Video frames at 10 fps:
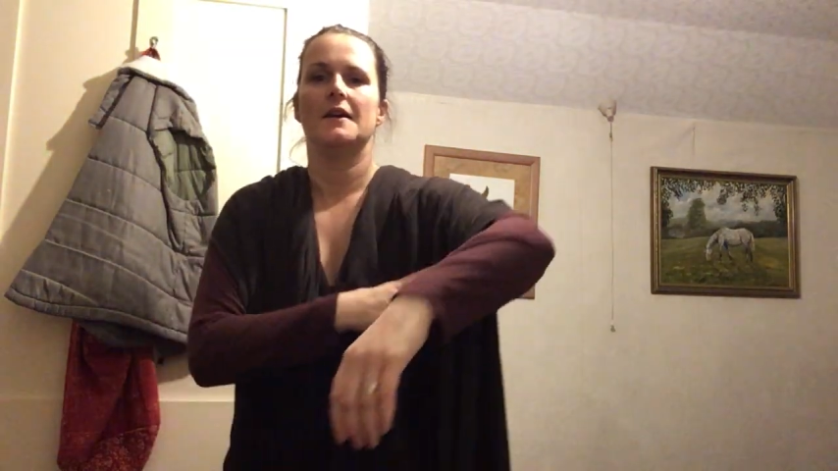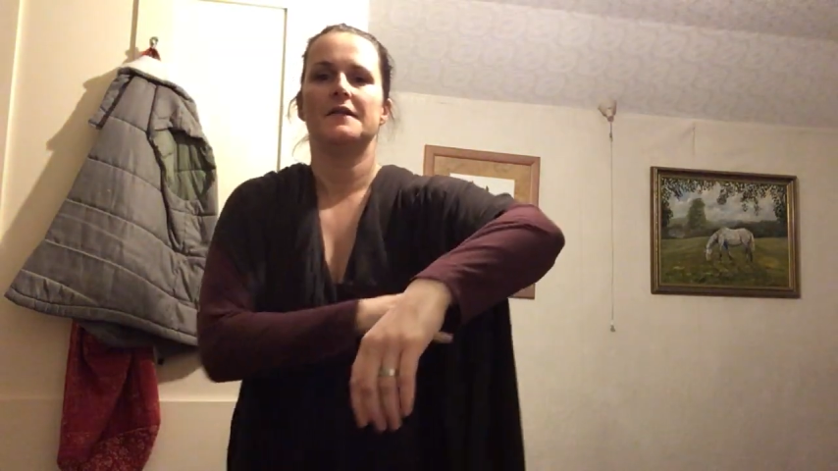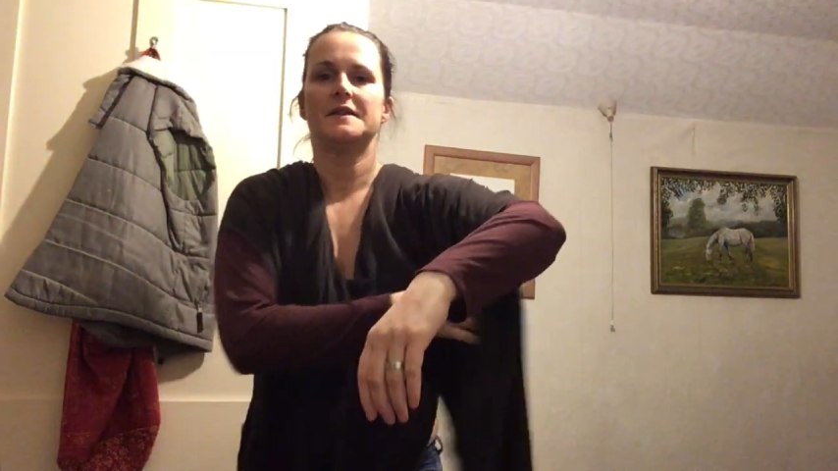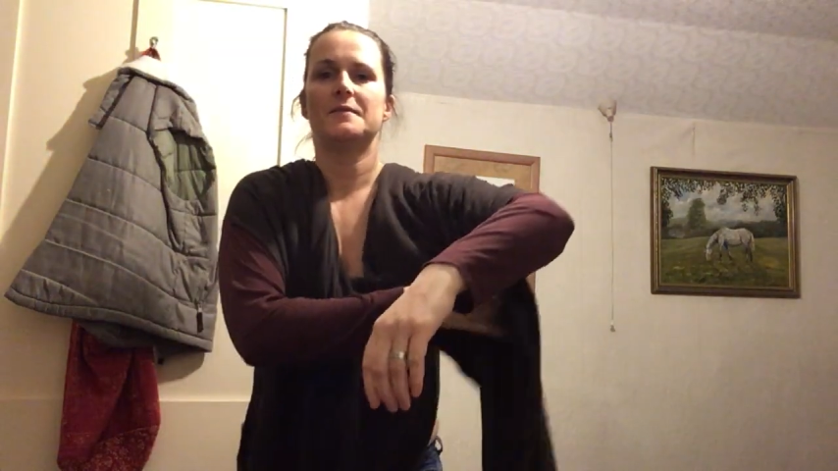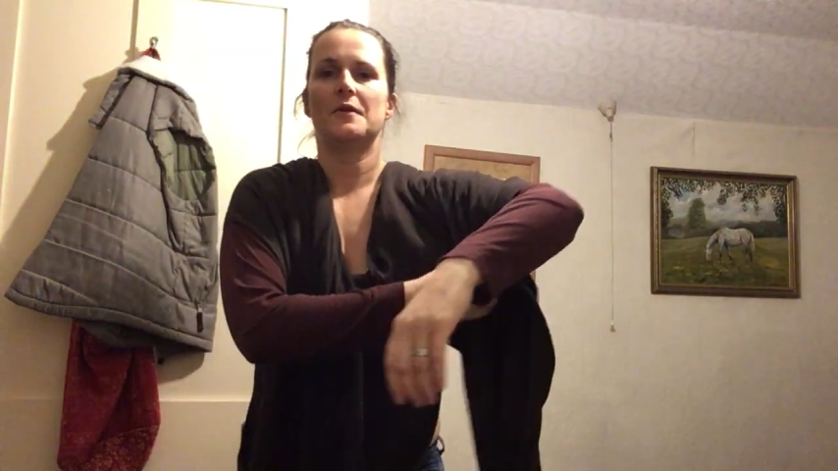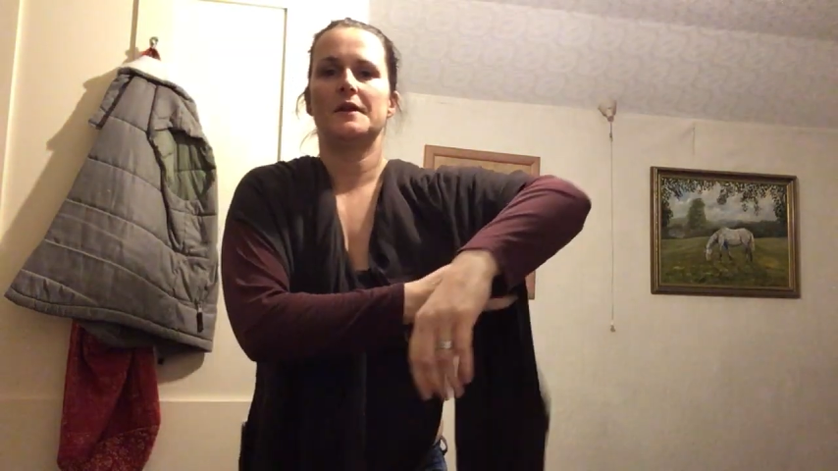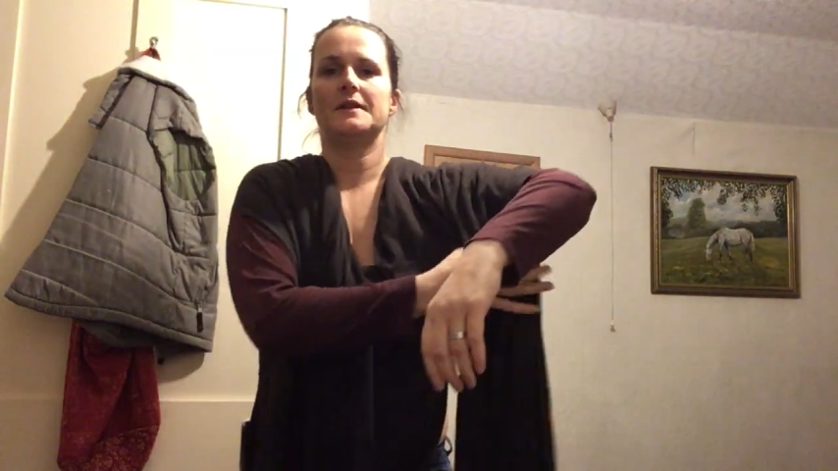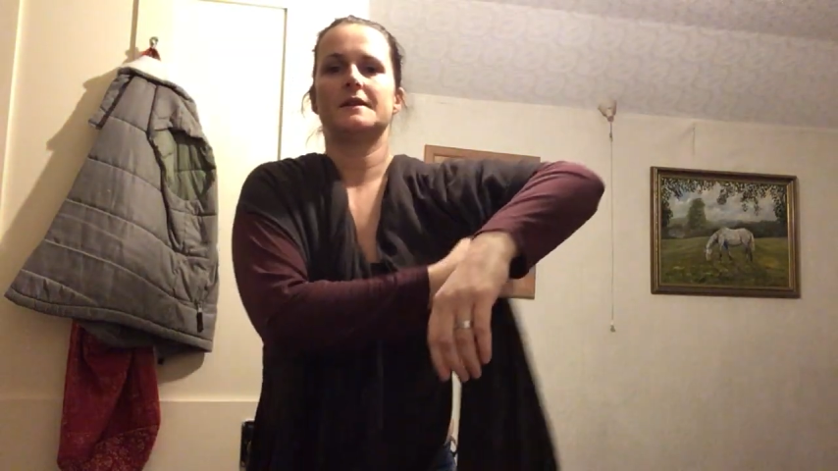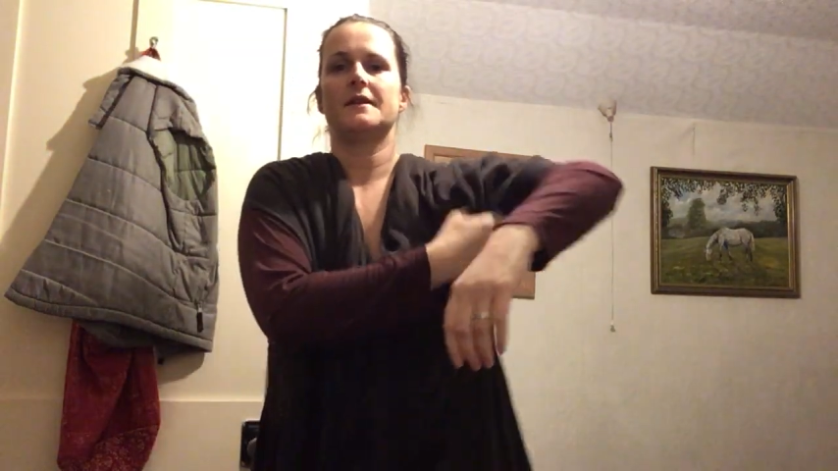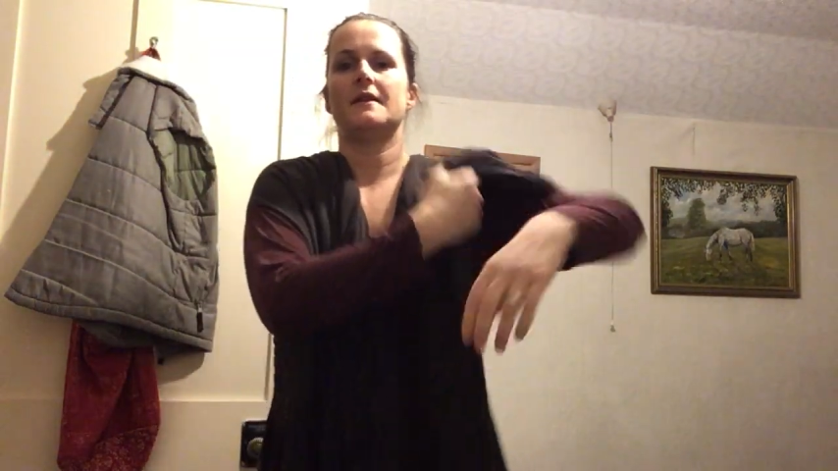At this
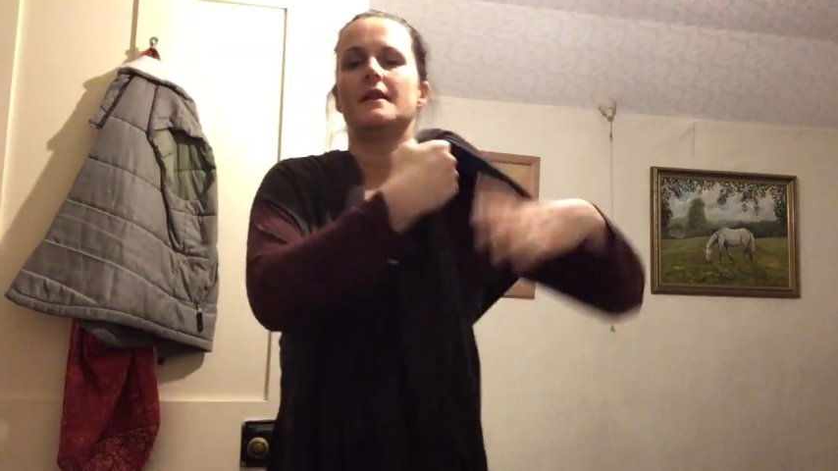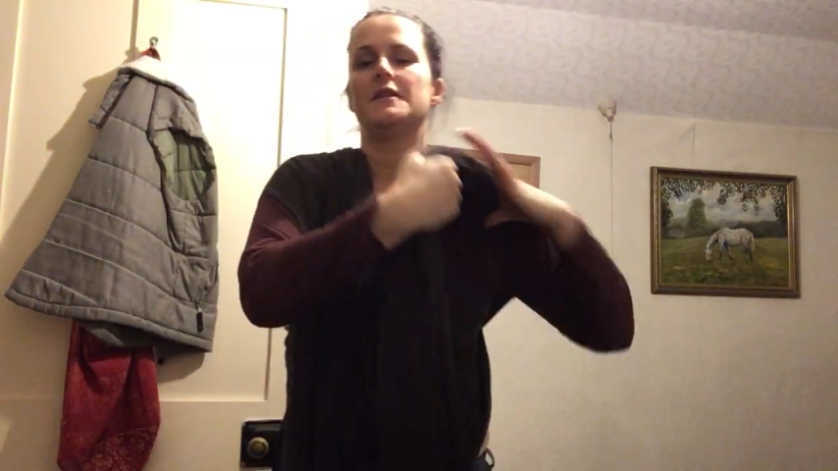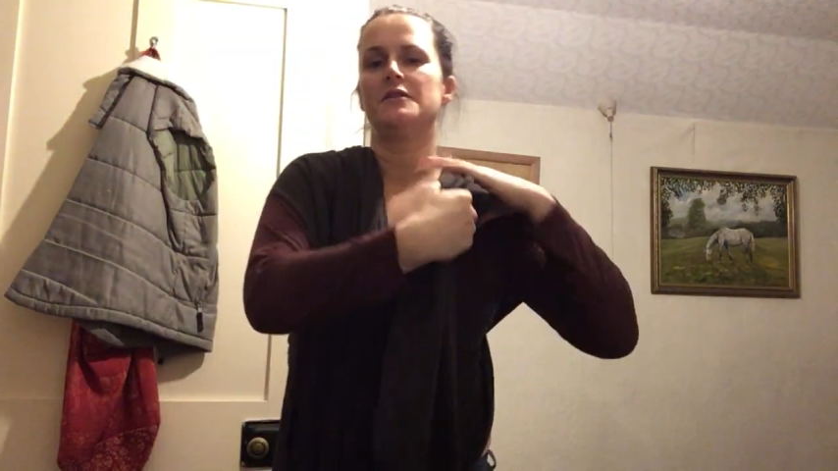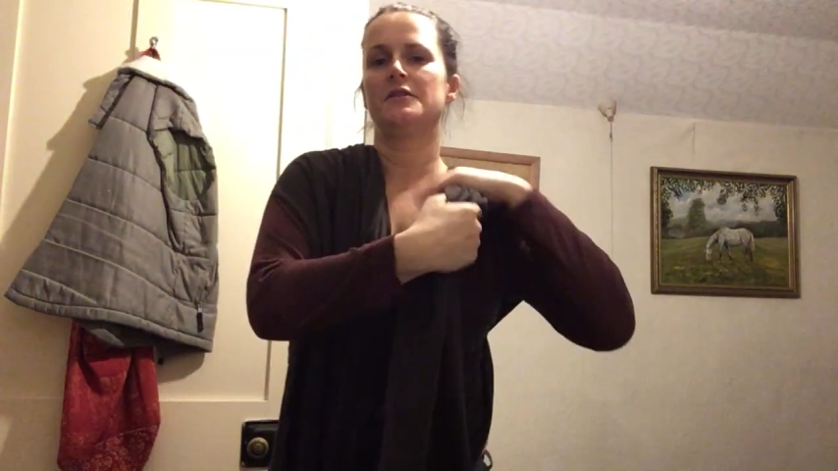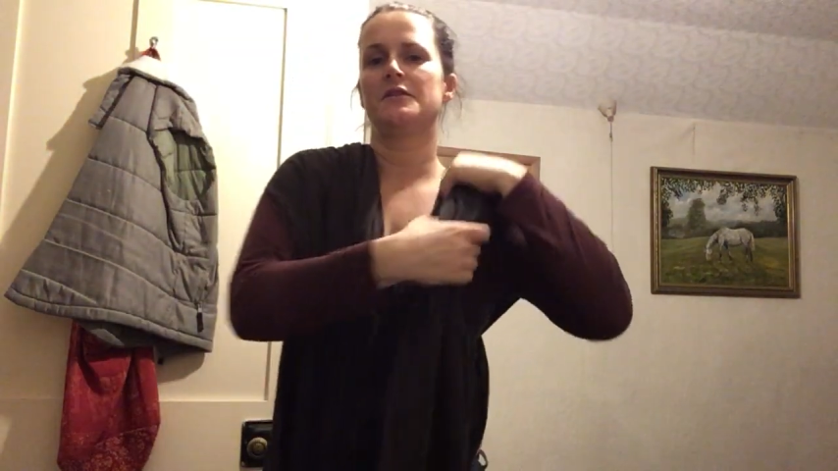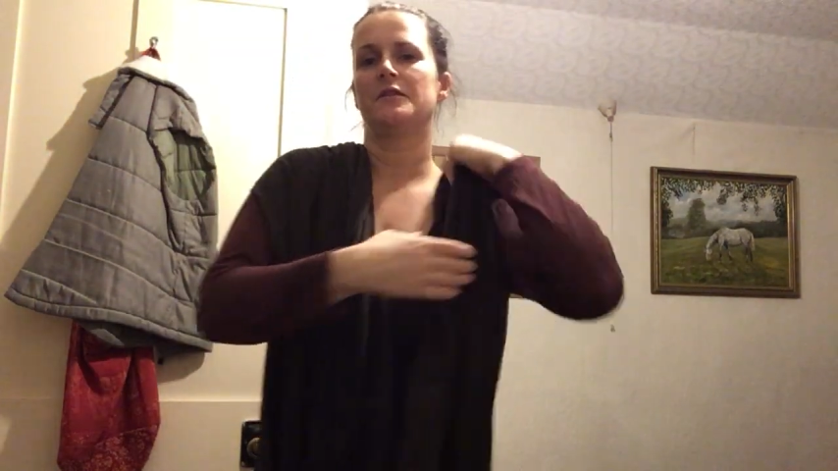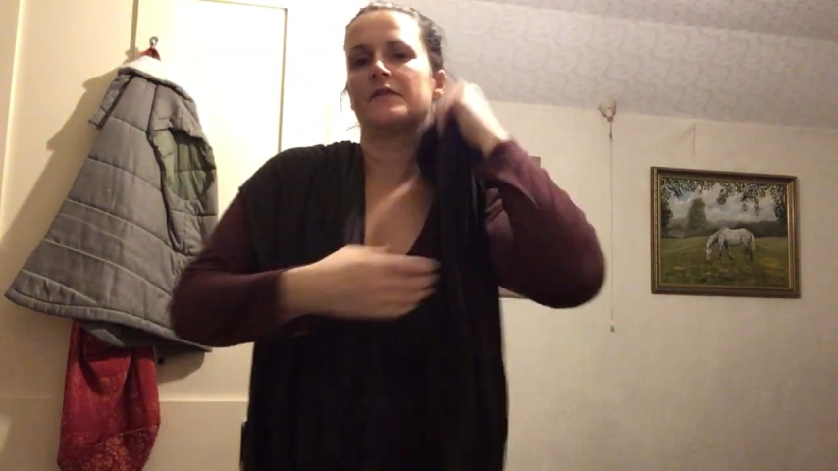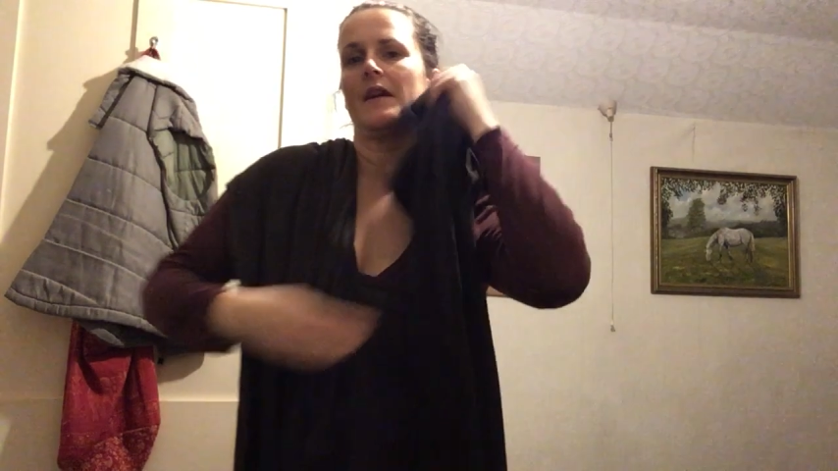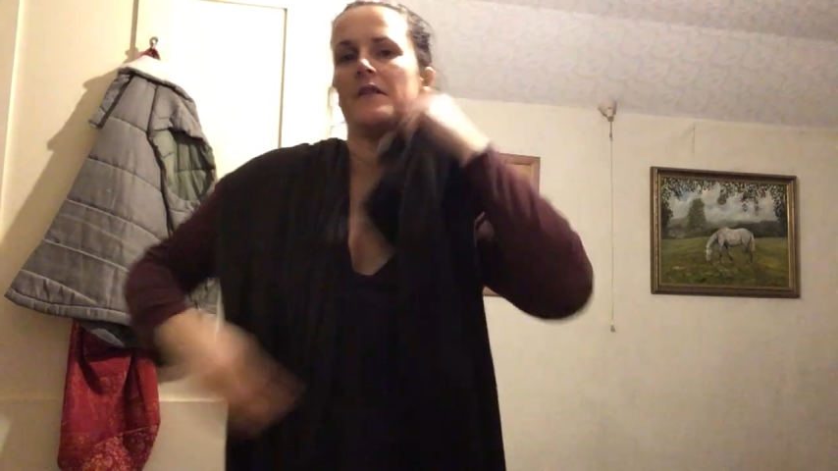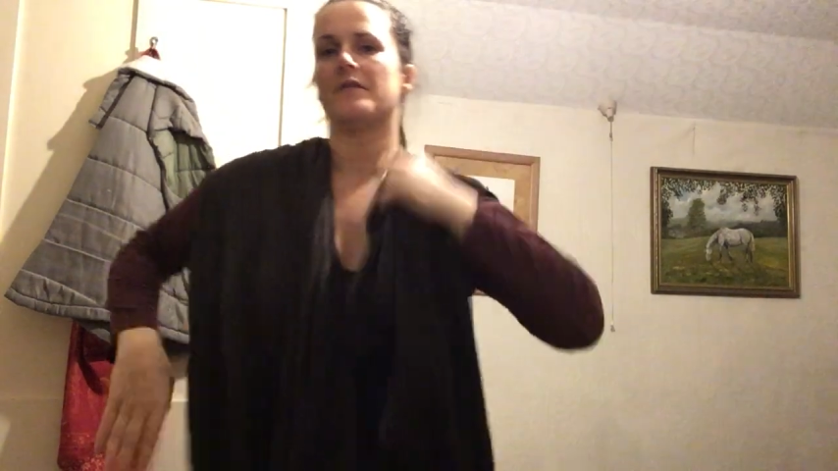point, I like to just
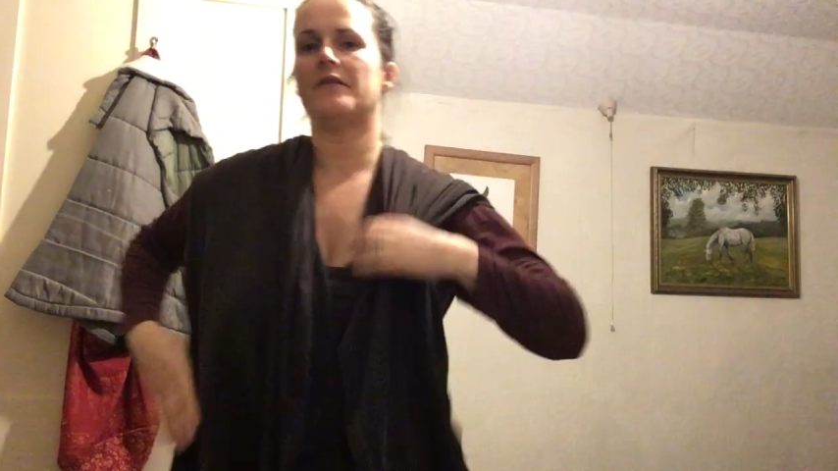sort of gather